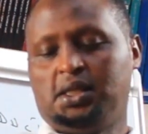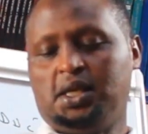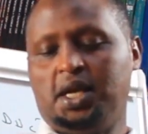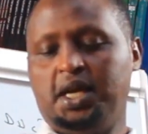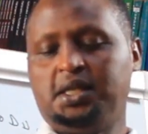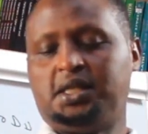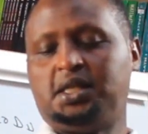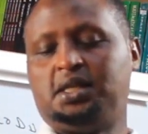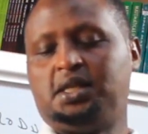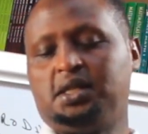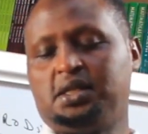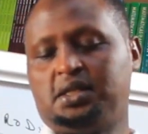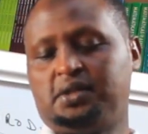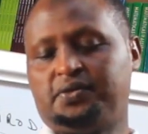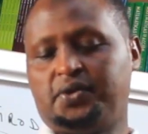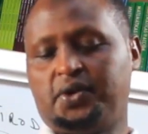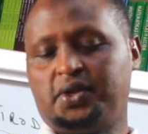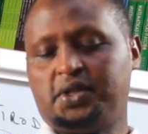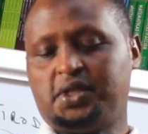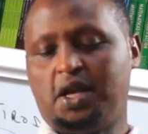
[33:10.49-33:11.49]
entities.
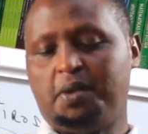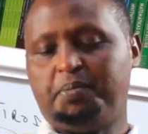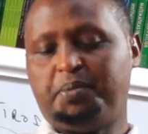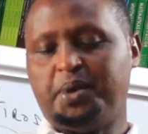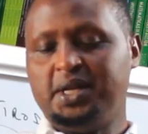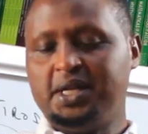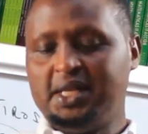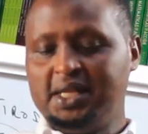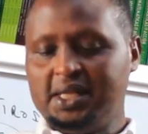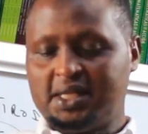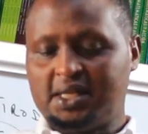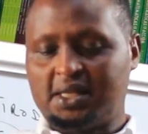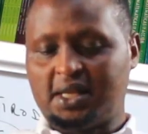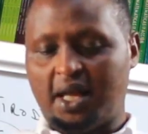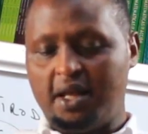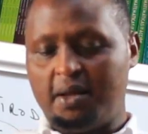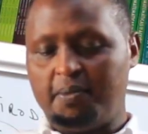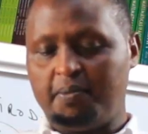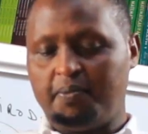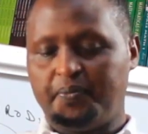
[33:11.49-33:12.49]
For example, in this
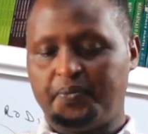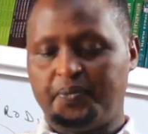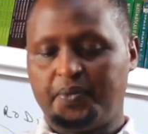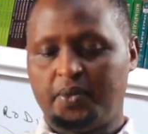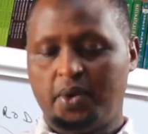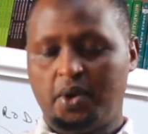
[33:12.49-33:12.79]
time,